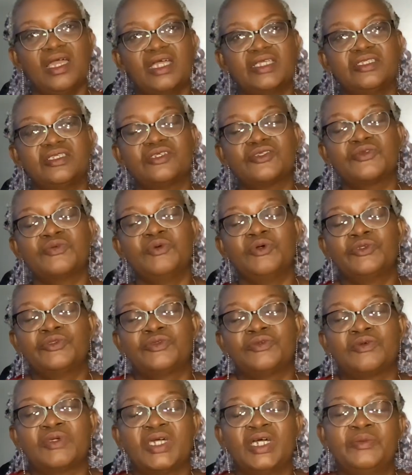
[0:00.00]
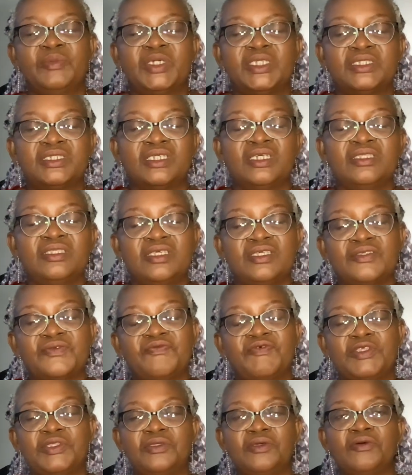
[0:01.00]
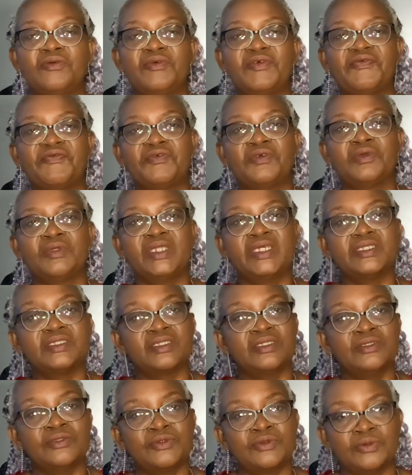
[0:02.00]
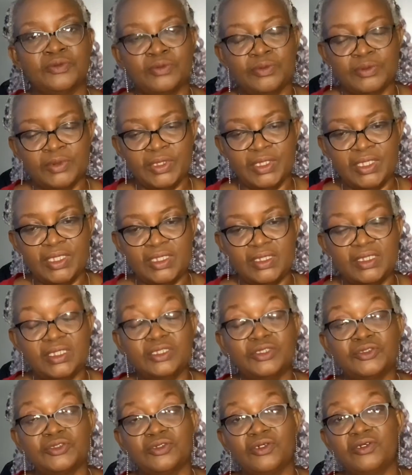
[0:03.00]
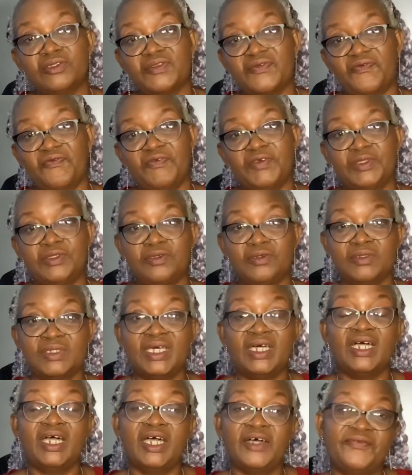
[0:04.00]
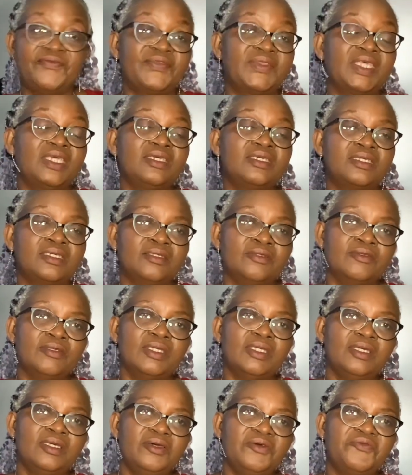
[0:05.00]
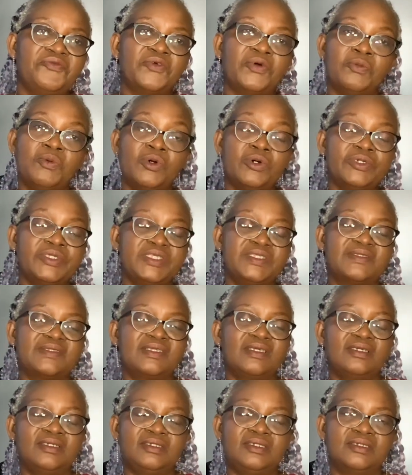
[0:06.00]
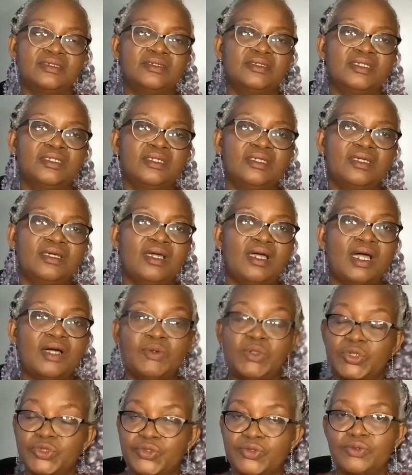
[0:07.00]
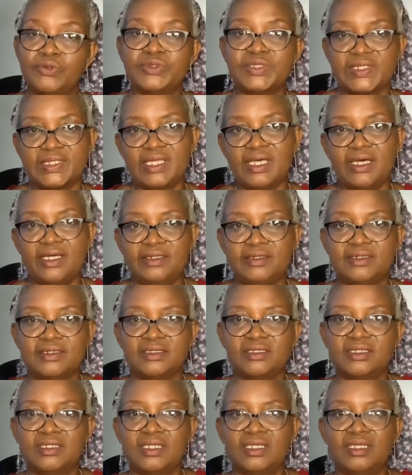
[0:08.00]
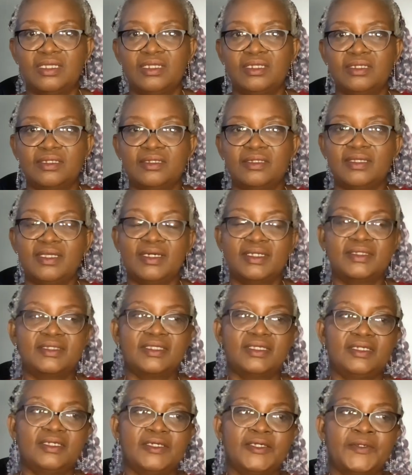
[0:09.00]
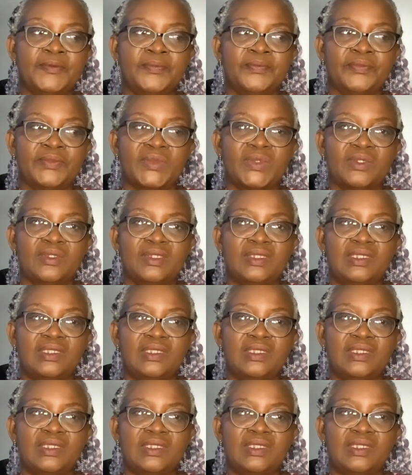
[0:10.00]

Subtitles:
I just want to come and share this video with you. Listen to this short video that I've taken from what he said. I was so sad that an